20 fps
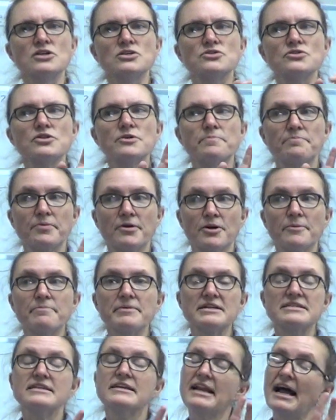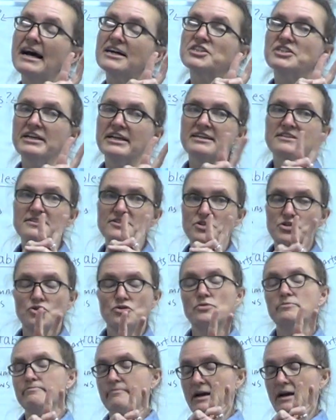So the purpose, it actually has two,